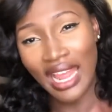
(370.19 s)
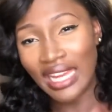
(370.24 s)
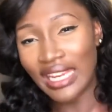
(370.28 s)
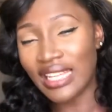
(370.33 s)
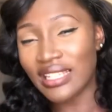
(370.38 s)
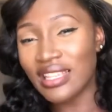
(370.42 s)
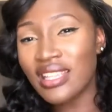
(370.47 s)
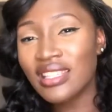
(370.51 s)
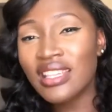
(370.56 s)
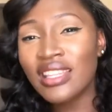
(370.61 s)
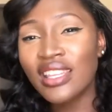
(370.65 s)

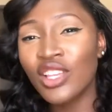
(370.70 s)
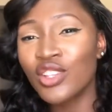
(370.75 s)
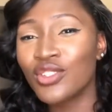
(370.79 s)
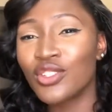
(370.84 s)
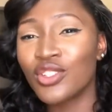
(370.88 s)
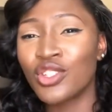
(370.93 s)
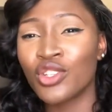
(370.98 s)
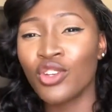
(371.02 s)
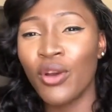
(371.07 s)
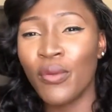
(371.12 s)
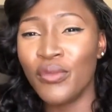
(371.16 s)
There are certain things
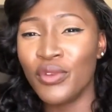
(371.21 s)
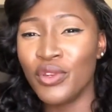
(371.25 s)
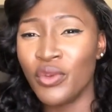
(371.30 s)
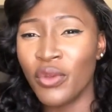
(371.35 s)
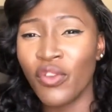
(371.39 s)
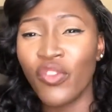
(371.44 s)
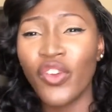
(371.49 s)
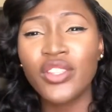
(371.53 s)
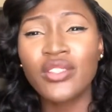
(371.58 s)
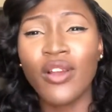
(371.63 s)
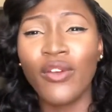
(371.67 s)
you should not be
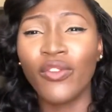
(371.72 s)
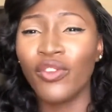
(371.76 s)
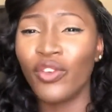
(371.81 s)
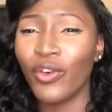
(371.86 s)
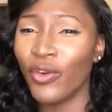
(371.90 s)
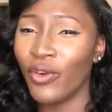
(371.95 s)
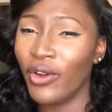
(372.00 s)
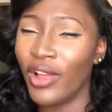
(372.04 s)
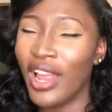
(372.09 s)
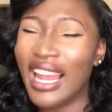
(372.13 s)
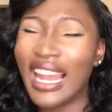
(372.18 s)
doing. First of
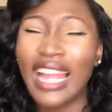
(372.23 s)
all,